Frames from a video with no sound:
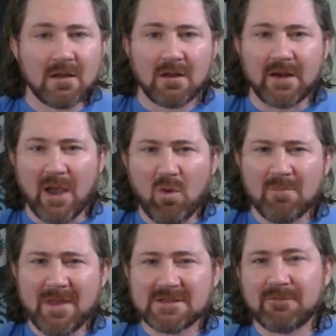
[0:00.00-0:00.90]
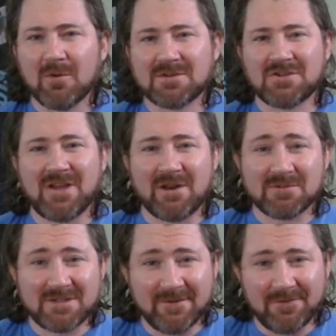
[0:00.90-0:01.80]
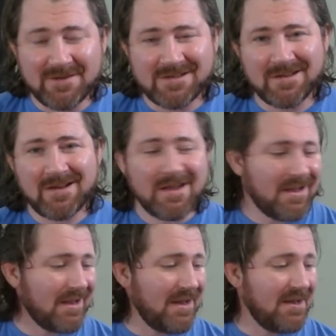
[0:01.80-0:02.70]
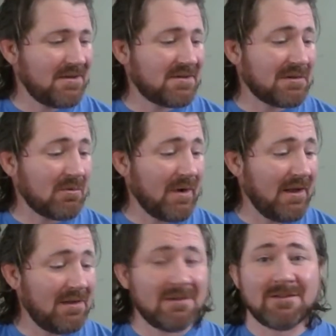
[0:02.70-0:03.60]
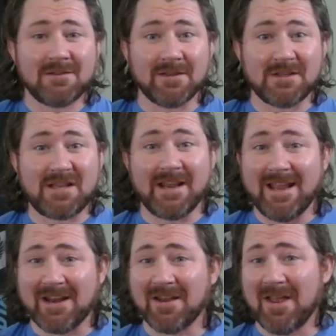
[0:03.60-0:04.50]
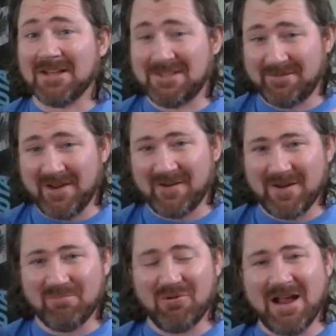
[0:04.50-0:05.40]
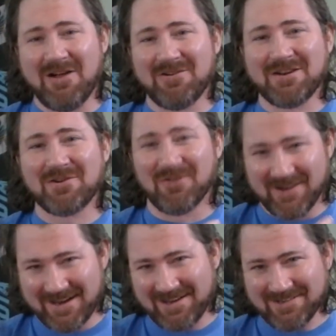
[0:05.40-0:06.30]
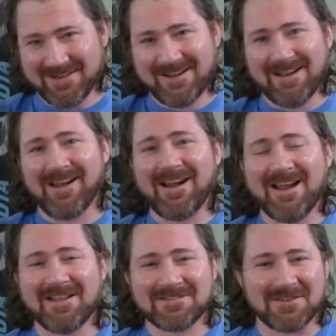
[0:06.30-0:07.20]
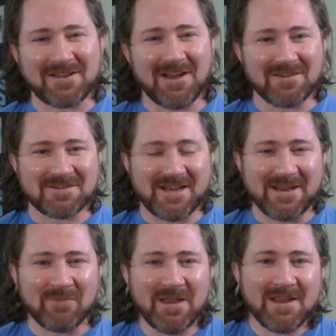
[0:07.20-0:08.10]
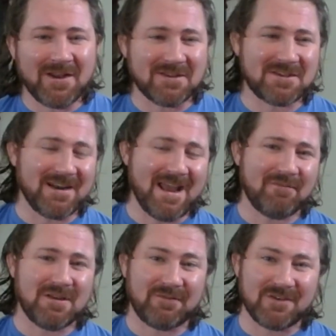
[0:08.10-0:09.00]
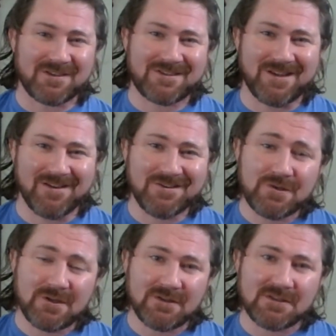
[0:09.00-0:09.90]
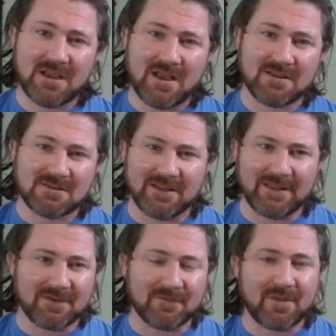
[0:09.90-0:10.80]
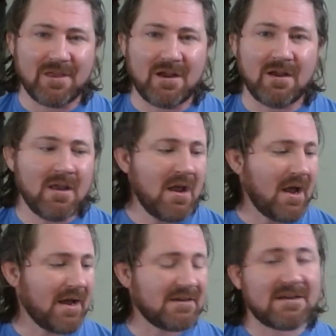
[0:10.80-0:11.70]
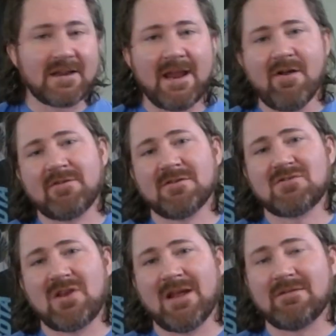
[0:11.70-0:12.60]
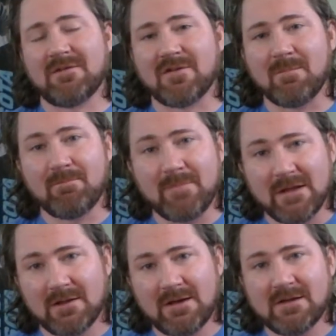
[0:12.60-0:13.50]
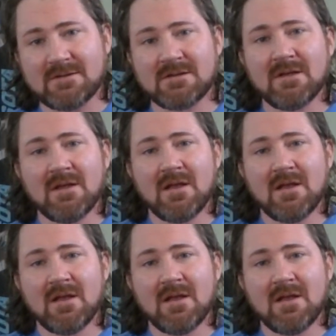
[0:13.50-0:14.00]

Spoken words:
Now what makes Forest of Shadows different is, well, it's very brown and green. Alright, so the color scheme. Now it's going to have different dungeons, slightly different there, and characters that have different abilities.